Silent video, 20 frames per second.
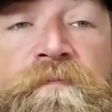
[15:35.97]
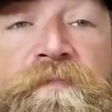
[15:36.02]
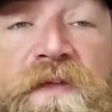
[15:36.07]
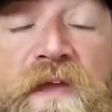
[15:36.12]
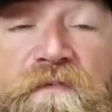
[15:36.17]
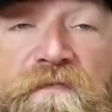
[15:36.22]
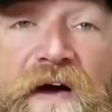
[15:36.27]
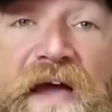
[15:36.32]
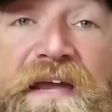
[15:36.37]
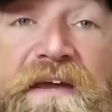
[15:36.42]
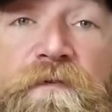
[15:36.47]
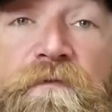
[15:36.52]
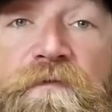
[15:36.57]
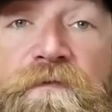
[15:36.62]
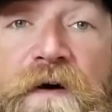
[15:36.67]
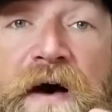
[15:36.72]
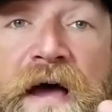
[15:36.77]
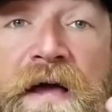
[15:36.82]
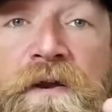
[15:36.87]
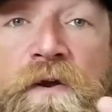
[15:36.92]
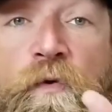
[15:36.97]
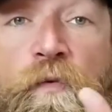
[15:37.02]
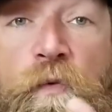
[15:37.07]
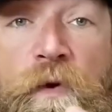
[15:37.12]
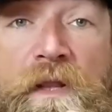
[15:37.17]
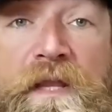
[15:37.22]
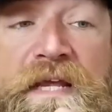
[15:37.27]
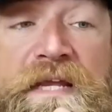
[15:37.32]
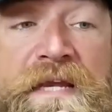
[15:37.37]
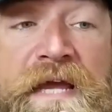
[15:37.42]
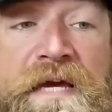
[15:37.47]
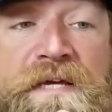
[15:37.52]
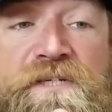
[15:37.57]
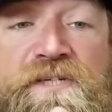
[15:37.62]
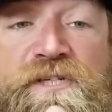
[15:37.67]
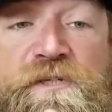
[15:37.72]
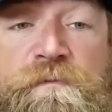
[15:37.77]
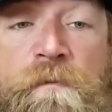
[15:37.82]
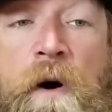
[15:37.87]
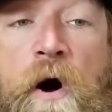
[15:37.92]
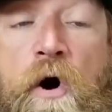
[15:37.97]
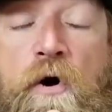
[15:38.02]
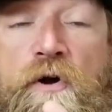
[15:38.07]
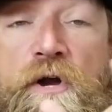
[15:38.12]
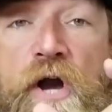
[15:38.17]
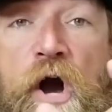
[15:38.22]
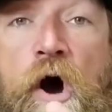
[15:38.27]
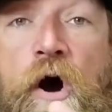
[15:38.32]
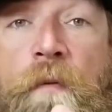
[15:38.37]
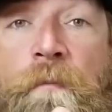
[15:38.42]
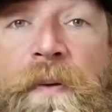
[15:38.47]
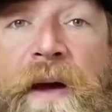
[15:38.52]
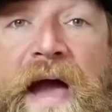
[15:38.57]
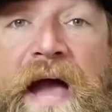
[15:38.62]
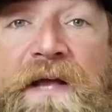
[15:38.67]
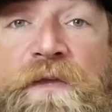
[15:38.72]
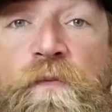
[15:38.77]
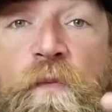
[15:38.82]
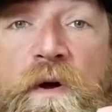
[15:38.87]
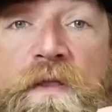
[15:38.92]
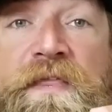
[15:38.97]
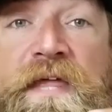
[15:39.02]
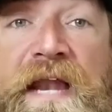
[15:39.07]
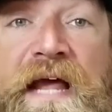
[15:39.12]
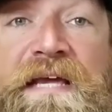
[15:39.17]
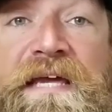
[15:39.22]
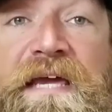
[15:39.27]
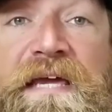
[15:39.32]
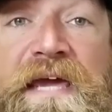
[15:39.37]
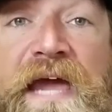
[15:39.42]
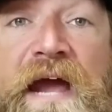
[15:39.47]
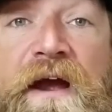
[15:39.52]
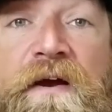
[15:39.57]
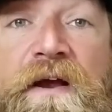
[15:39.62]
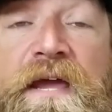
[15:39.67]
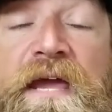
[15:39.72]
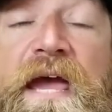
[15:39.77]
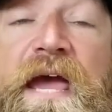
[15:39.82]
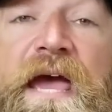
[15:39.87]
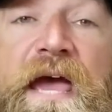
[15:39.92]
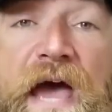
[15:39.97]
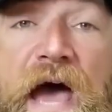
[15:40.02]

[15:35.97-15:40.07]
If I could find a really nice, small, compact one that I could carry,